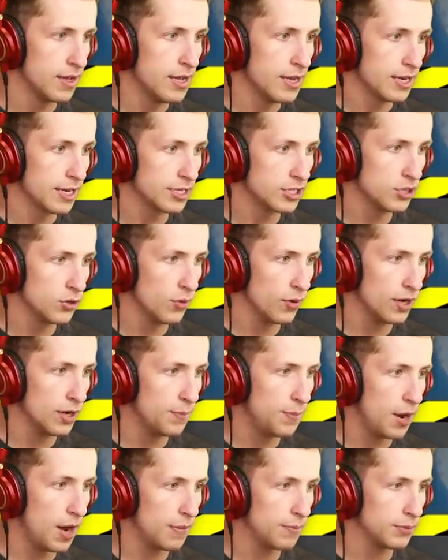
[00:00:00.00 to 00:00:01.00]
Because you want to
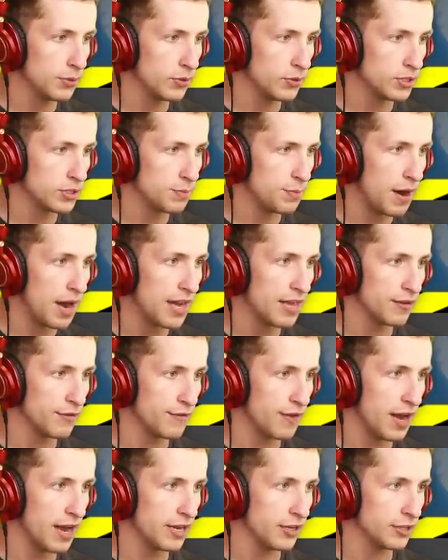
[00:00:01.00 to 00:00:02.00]
pop balloons by the
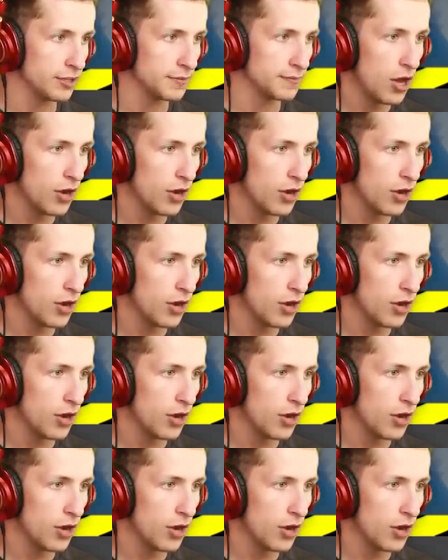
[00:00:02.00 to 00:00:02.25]
vial.